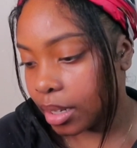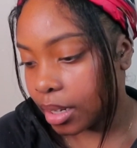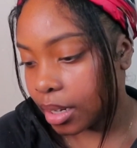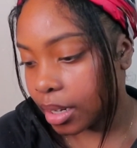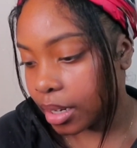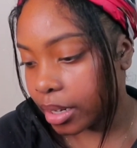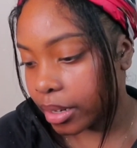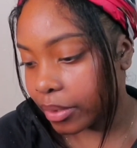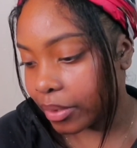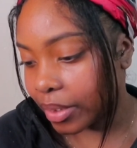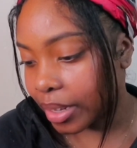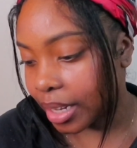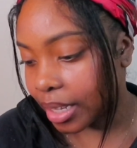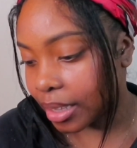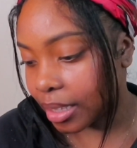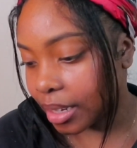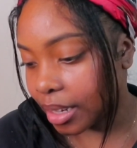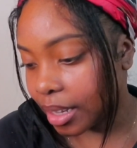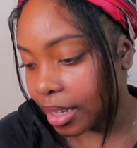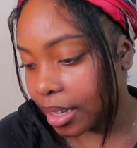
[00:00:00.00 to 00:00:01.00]
I
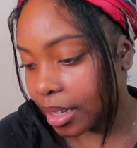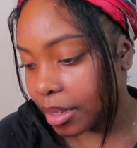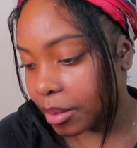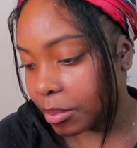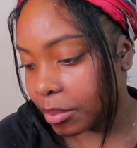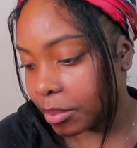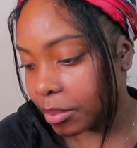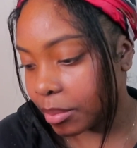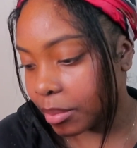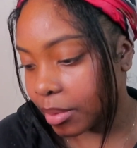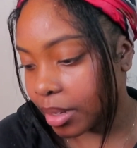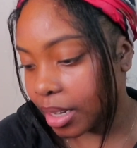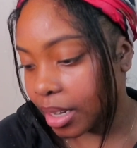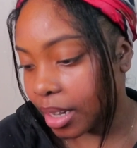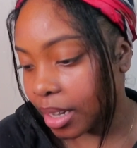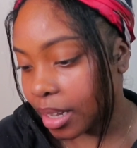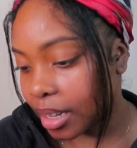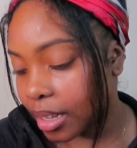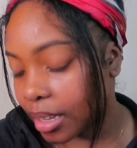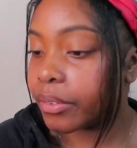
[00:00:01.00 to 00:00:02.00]
forgot the name.
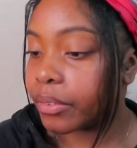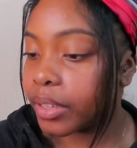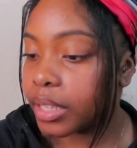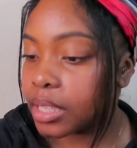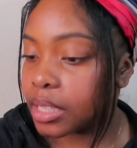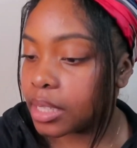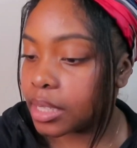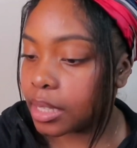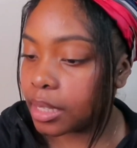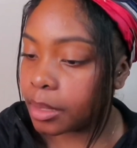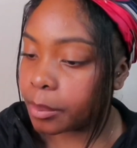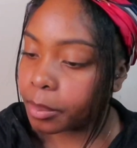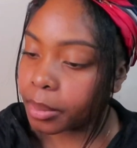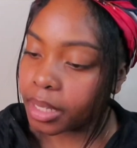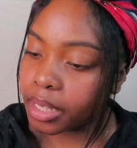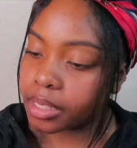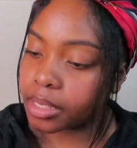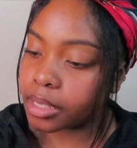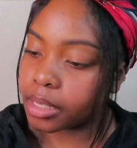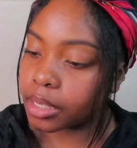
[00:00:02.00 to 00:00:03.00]
Da Vinci
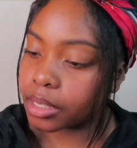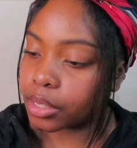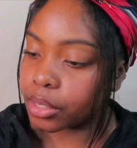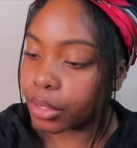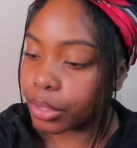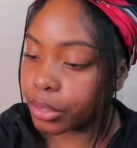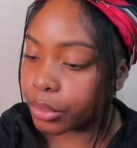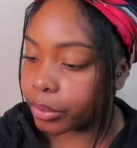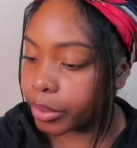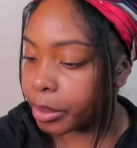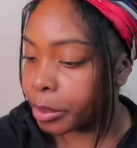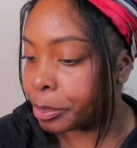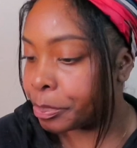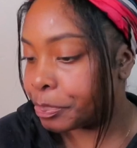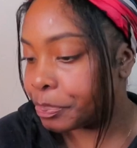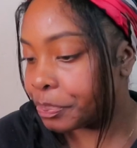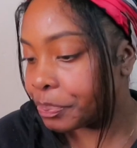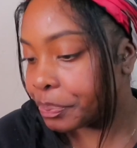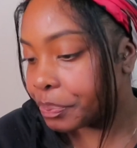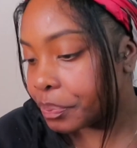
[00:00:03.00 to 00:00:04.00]
Plastic Surgery
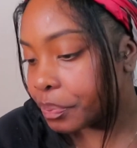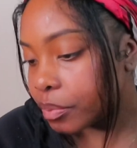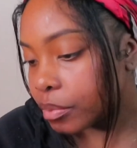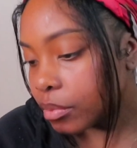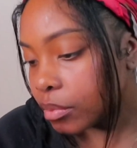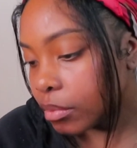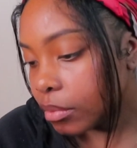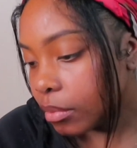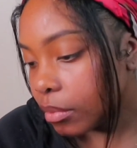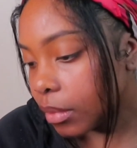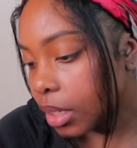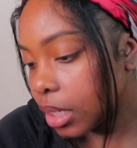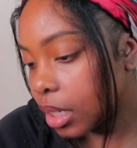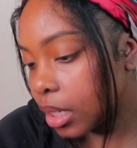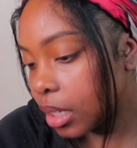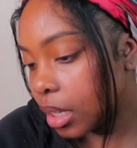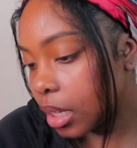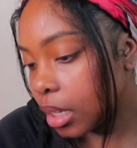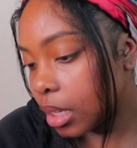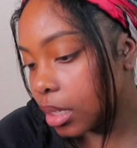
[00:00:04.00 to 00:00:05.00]

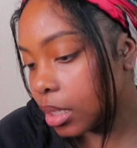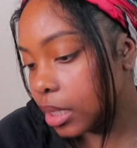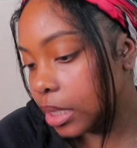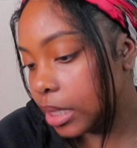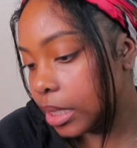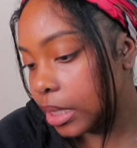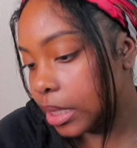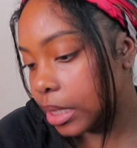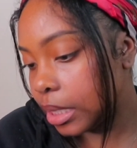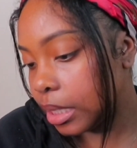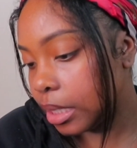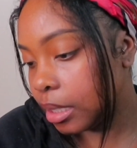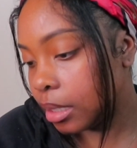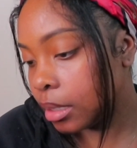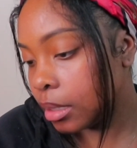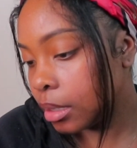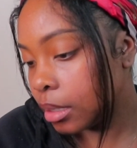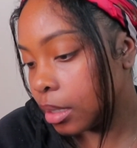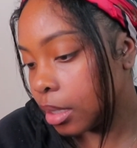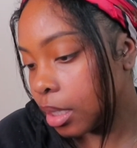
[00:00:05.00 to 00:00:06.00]
in
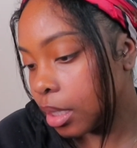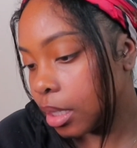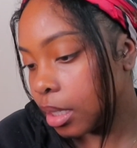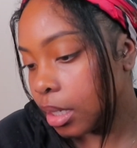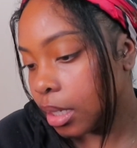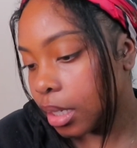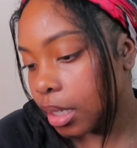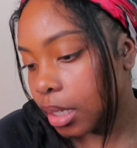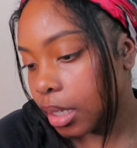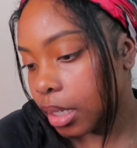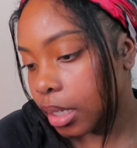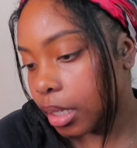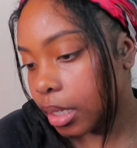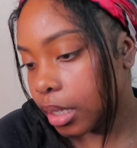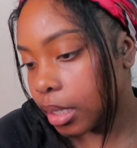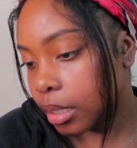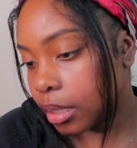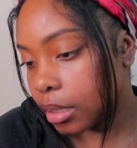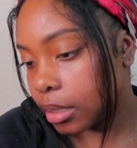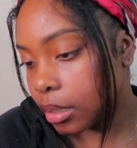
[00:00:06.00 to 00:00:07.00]
DC.
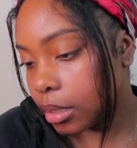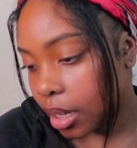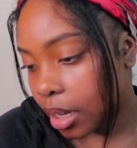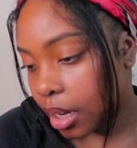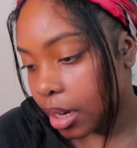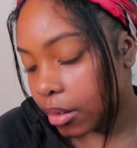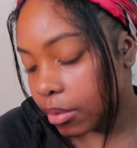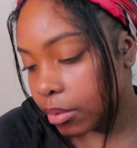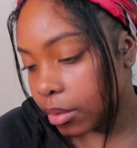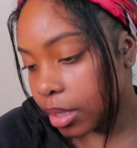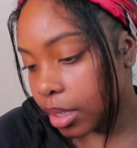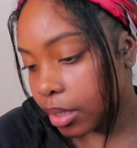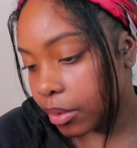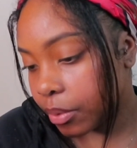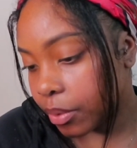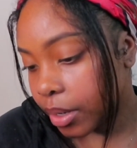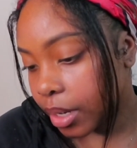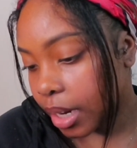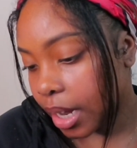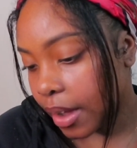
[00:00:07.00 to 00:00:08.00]
and I
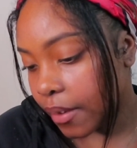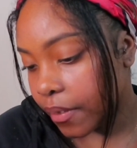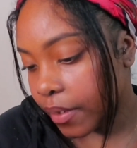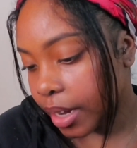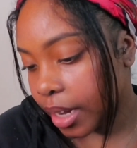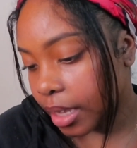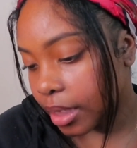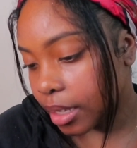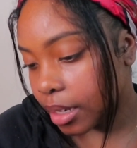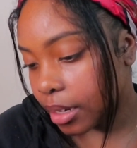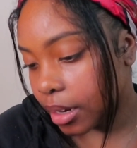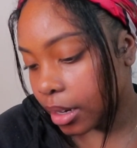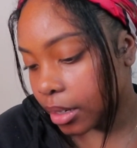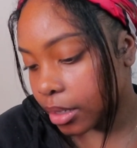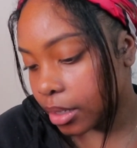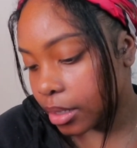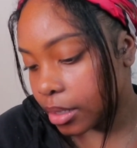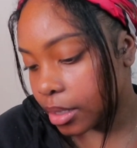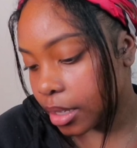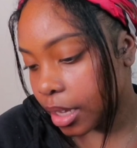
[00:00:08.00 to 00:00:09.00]
forgot the
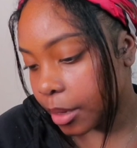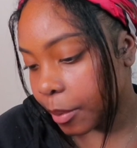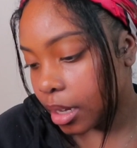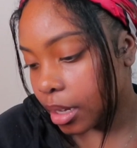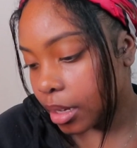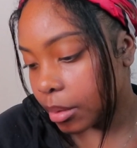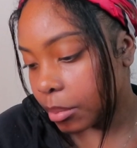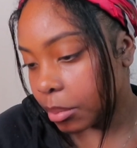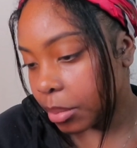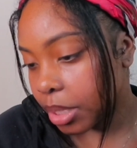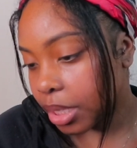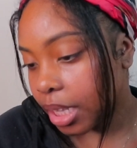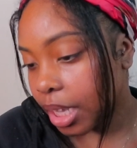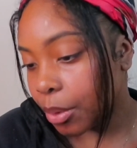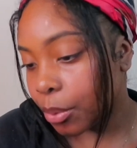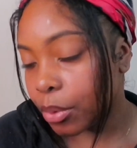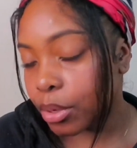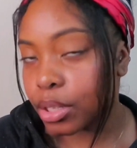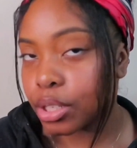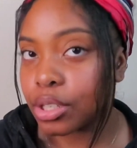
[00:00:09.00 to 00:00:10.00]
doctor's name, but they
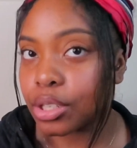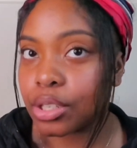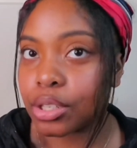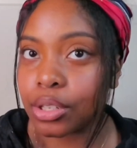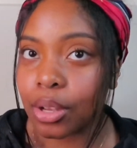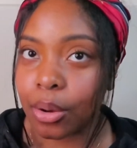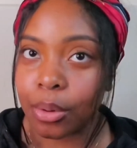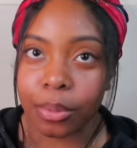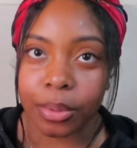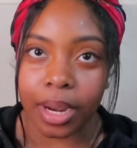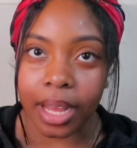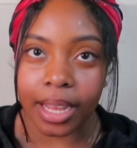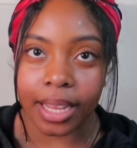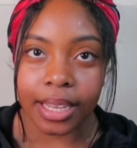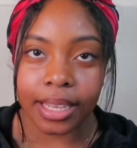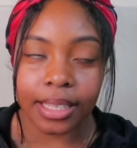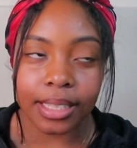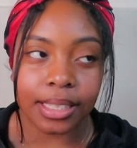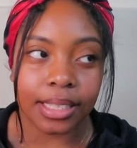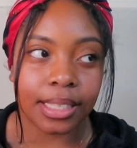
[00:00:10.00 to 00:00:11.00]
were so
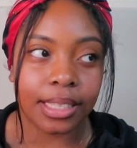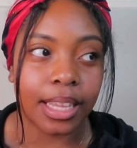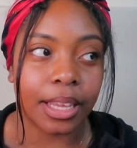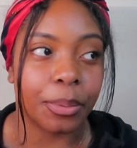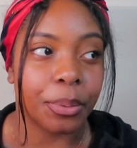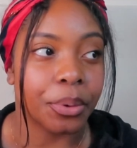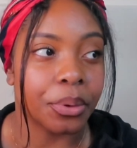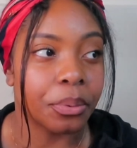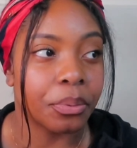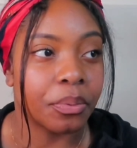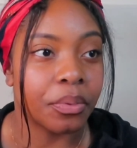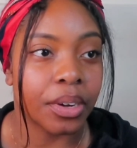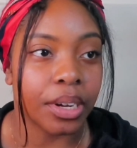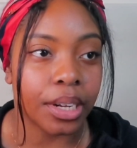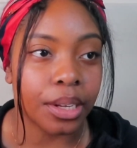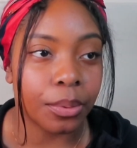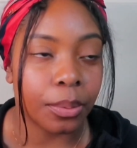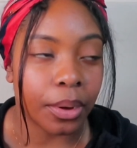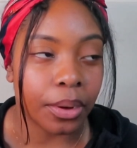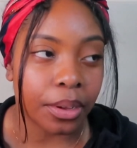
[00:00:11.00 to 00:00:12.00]
nice. They were
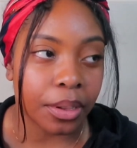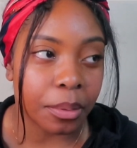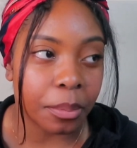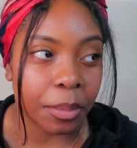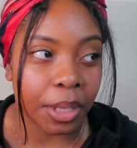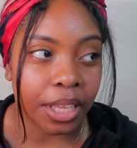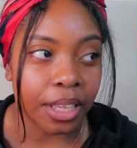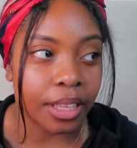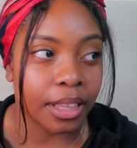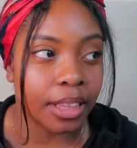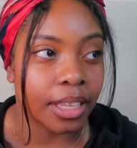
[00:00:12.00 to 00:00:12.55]
very welcoming.